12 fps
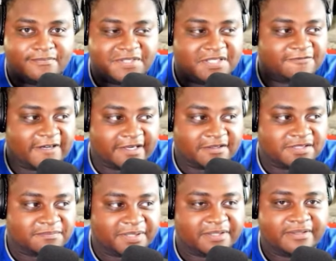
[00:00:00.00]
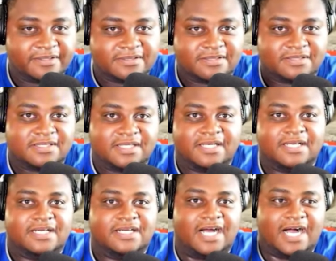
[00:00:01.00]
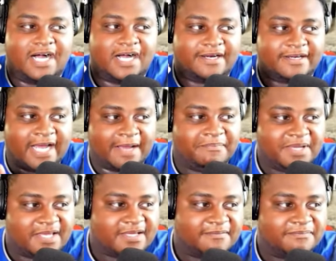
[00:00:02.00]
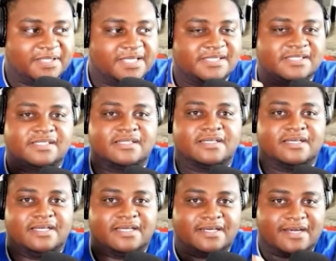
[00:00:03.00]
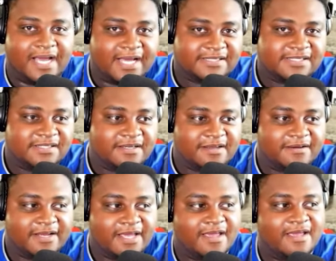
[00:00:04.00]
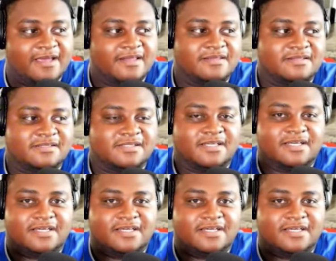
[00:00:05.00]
the finals appearance, not being complacent, not sitting on your hands,